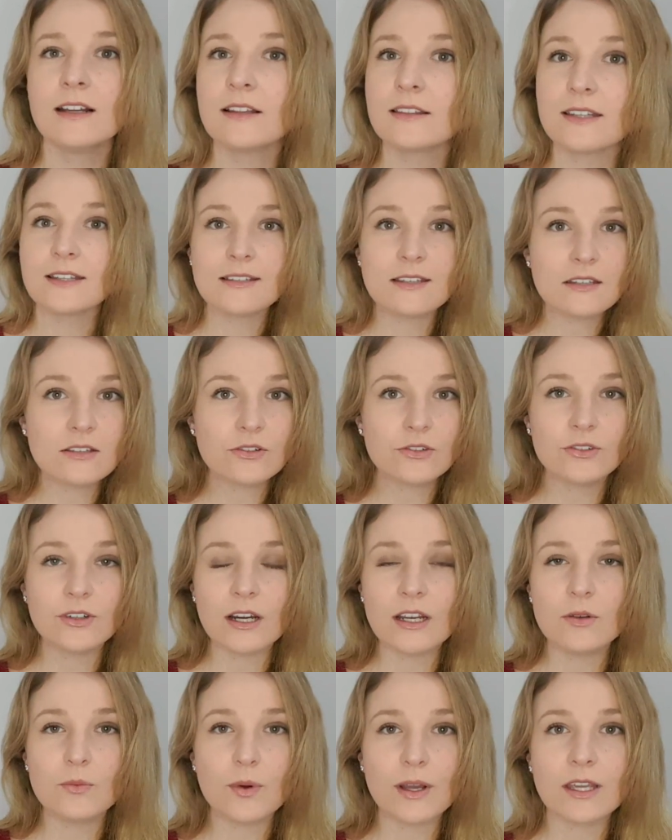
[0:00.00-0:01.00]
This is a
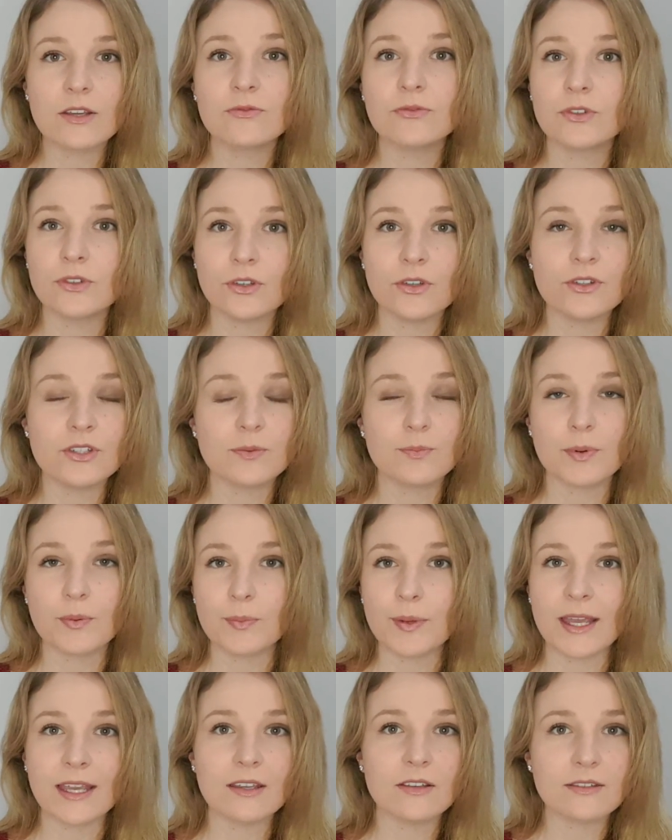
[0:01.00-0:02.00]
great way for you to
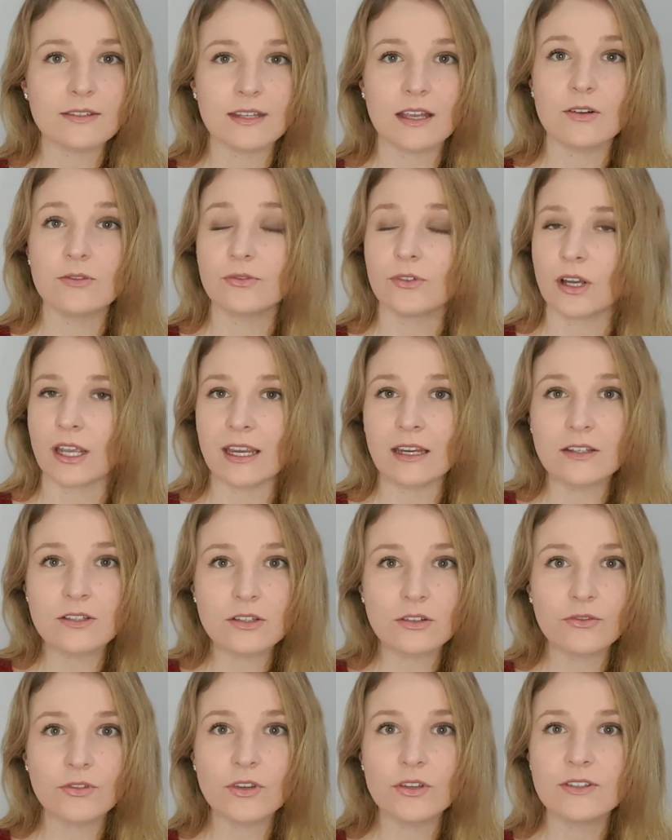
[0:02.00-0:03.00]
prepare yourself for
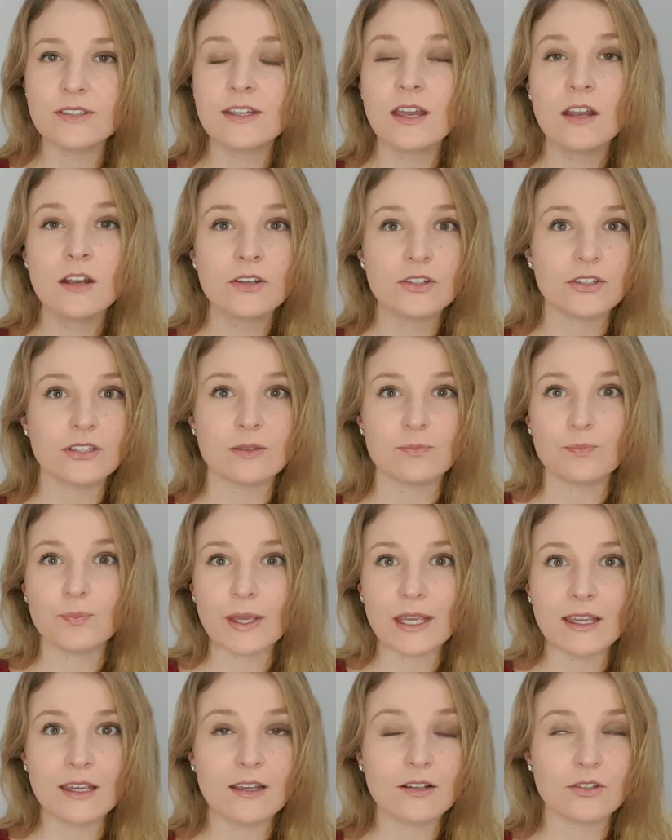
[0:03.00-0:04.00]
interviews, to
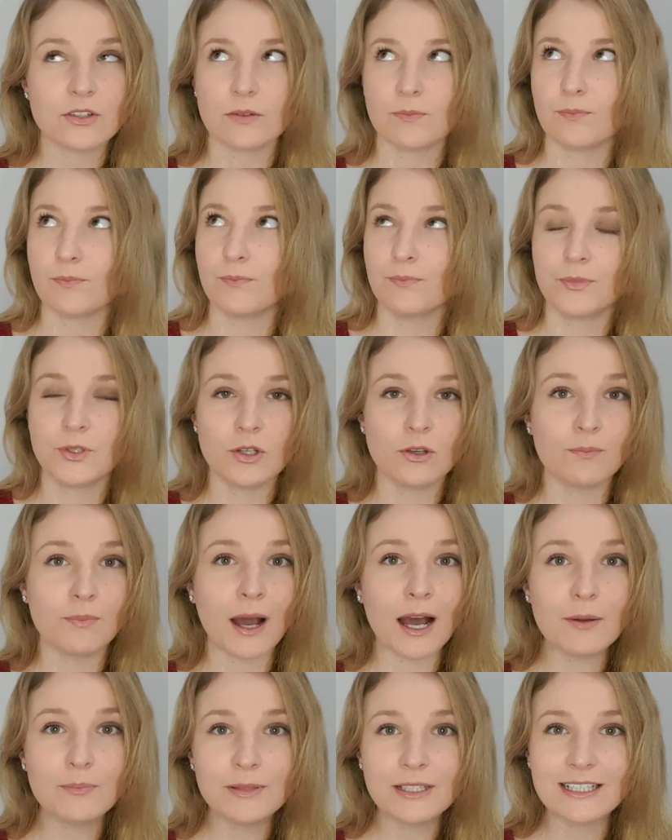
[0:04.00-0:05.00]
speak, to do
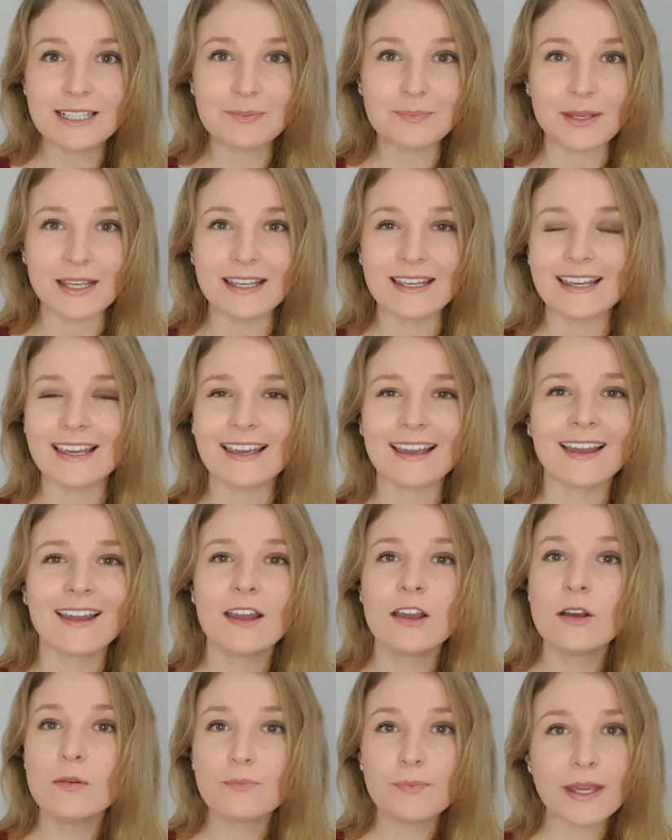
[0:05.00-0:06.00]
public speaking,
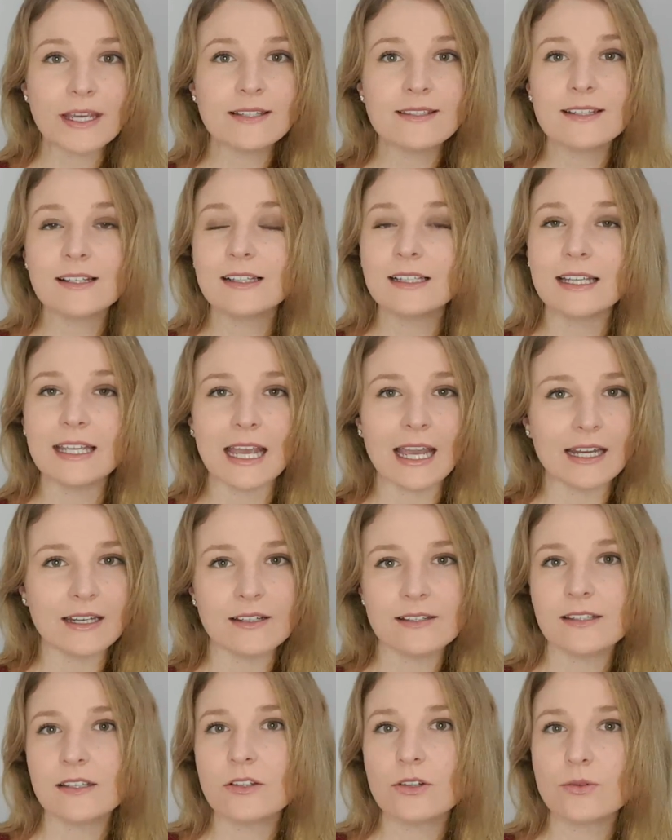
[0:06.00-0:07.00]
basically any
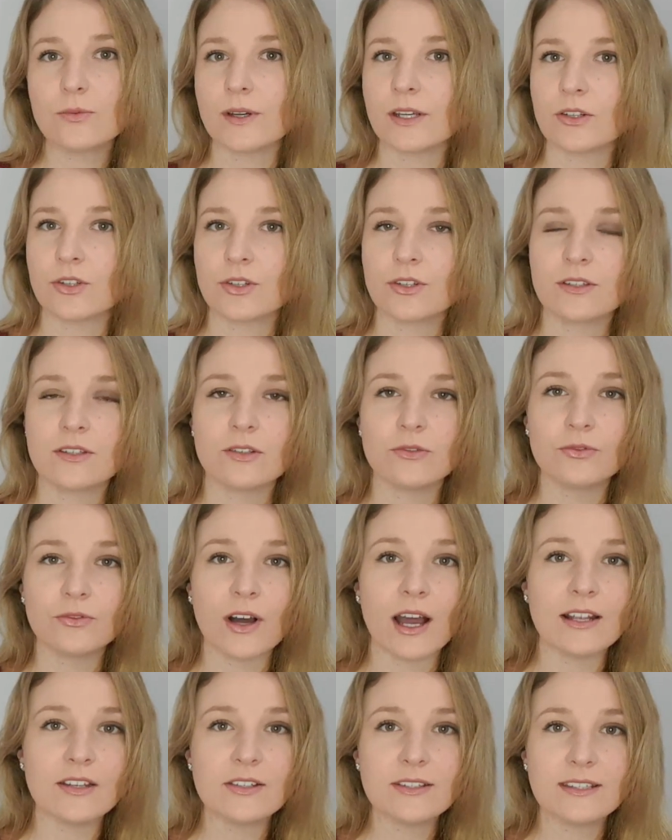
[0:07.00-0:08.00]
situations you
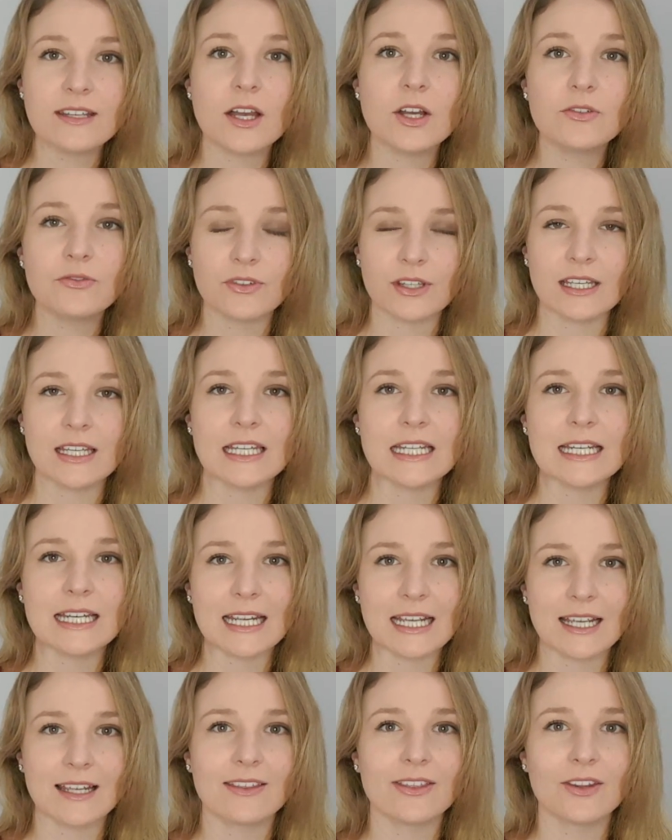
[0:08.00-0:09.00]
find yourself in
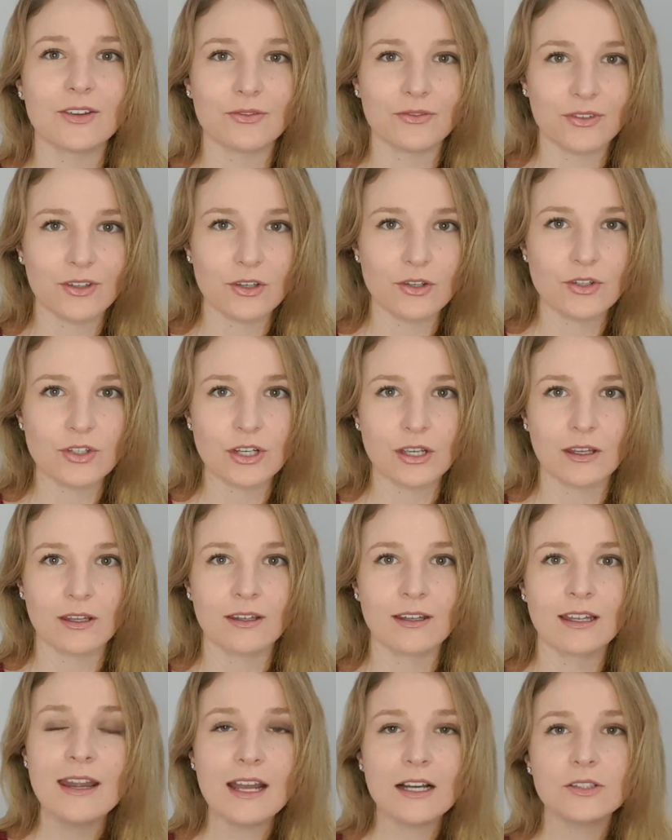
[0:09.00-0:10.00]
the future.
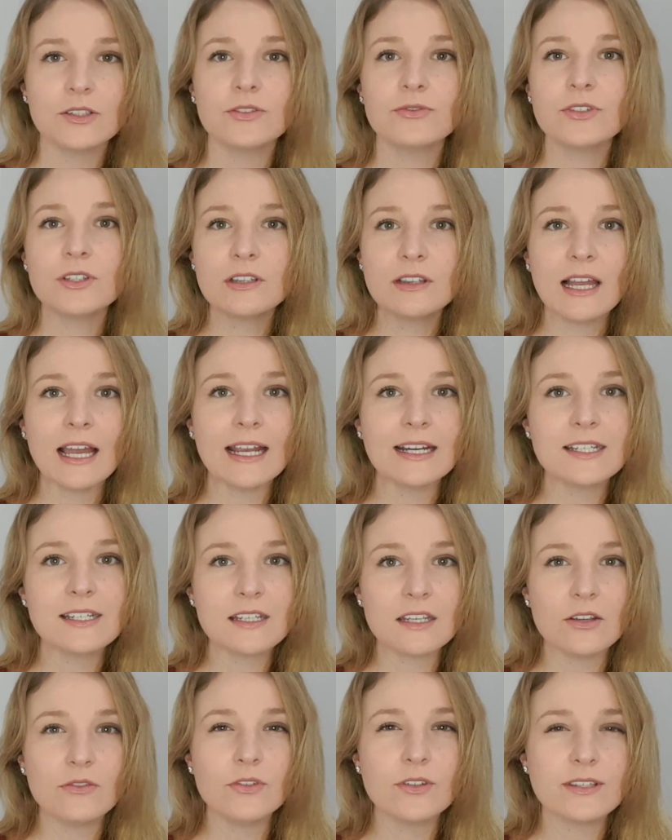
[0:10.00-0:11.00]
Now, if you'd like to
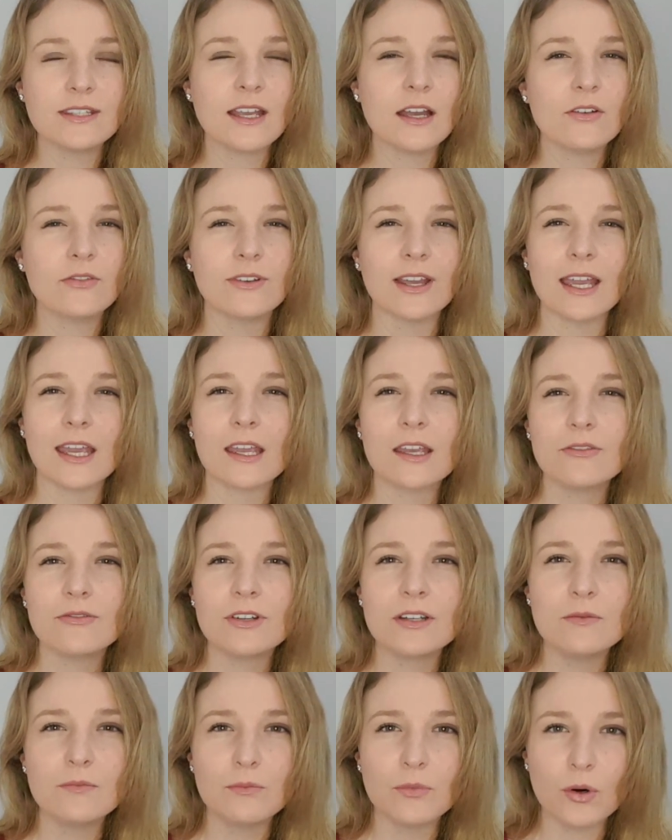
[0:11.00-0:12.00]
give yourself
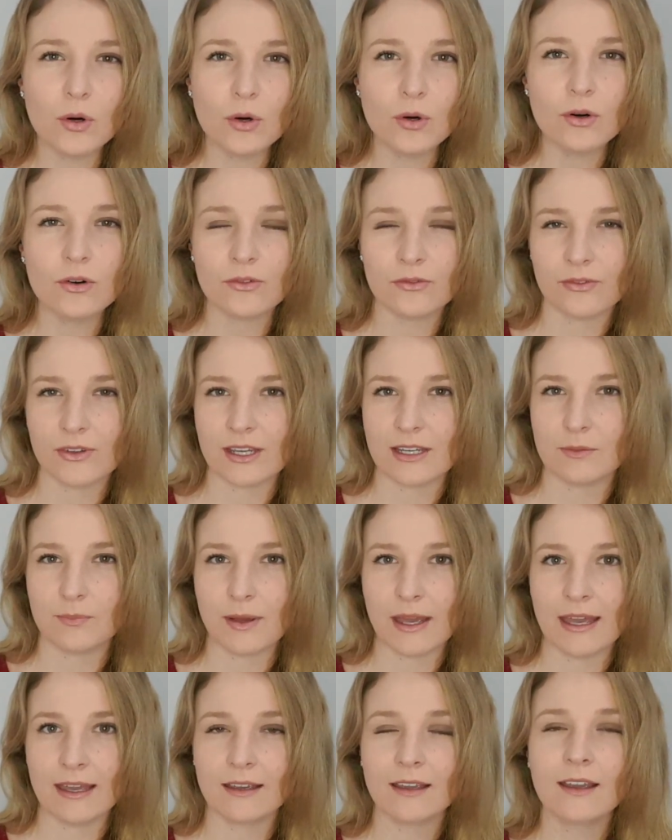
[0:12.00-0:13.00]
even more
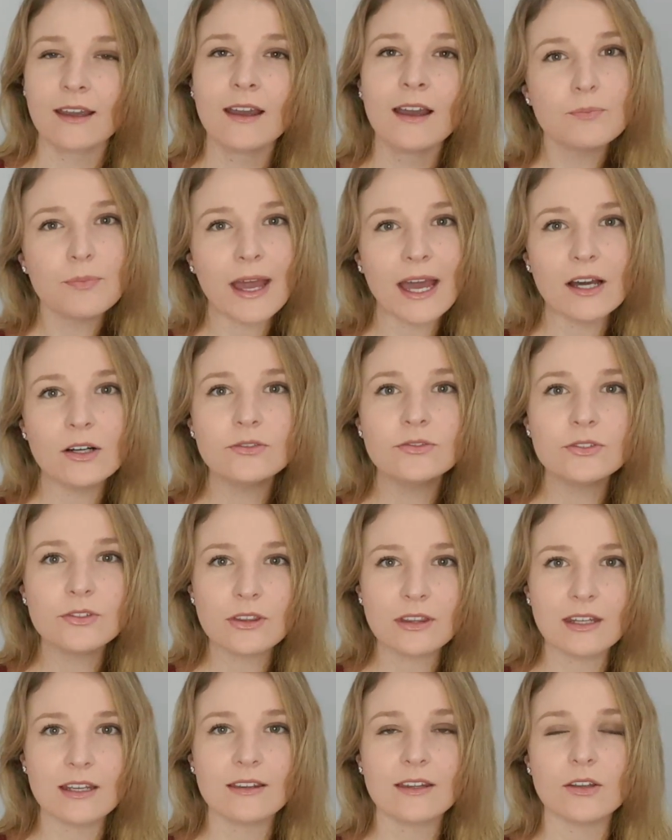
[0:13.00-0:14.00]
feedback, powerful
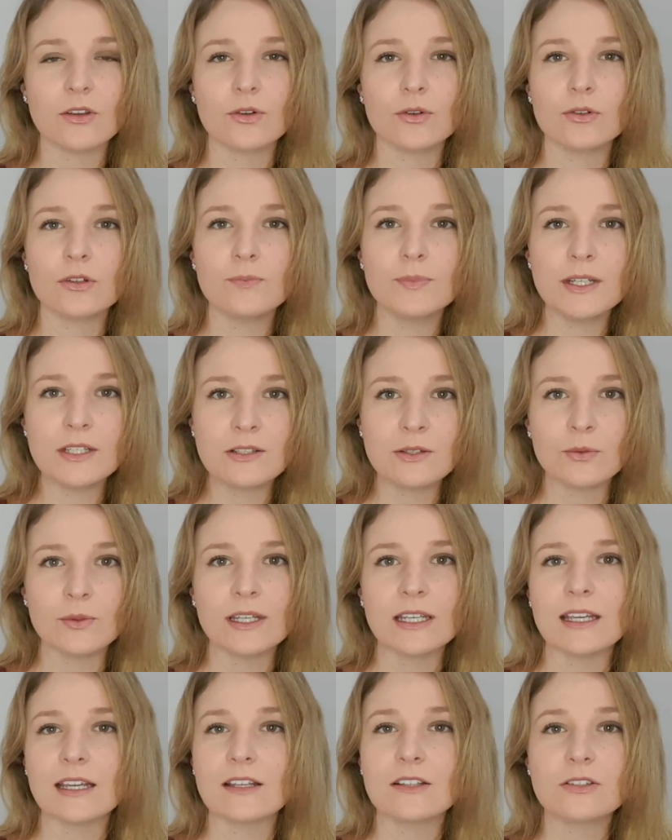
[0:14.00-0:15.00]
thing that you could be
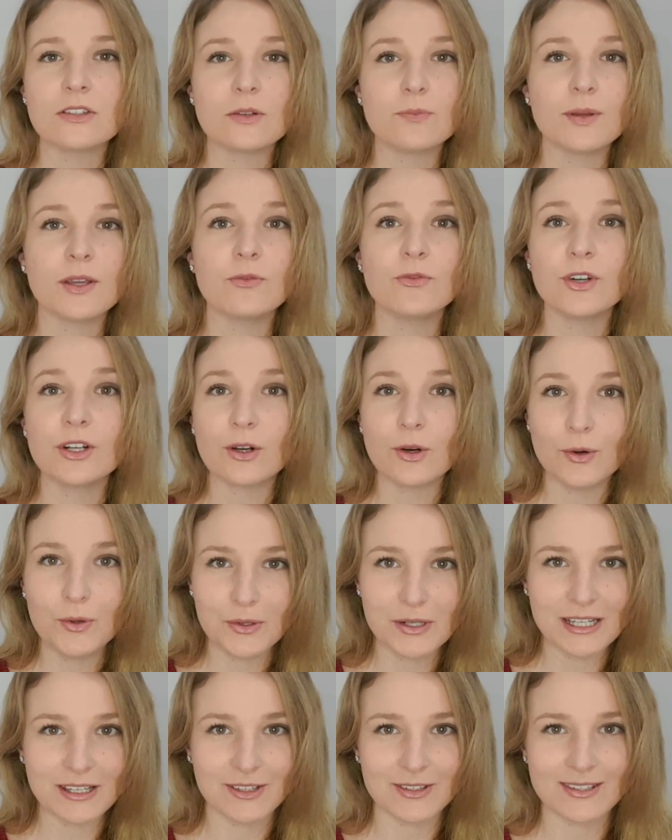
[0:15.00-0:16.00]
doing is to be
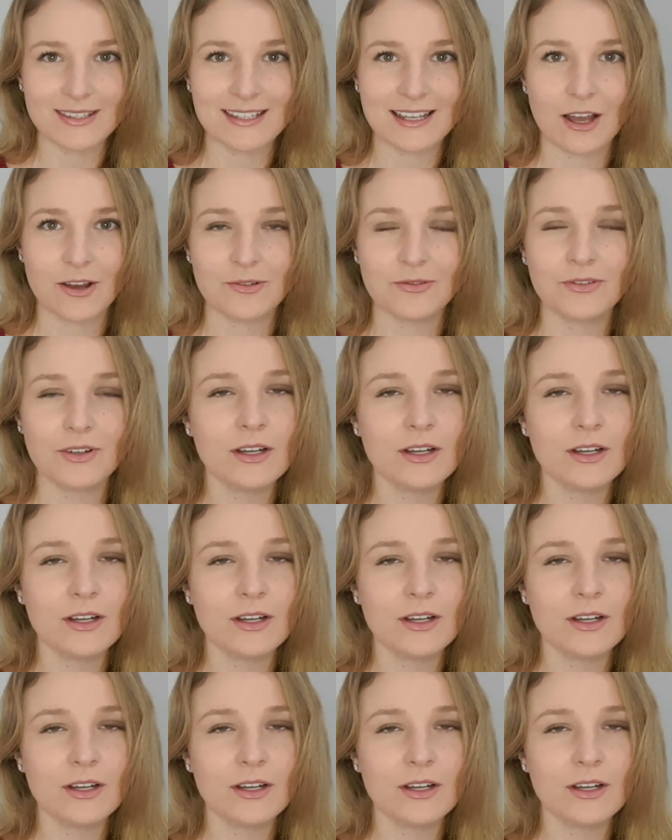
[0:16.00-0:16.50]
recording yourself.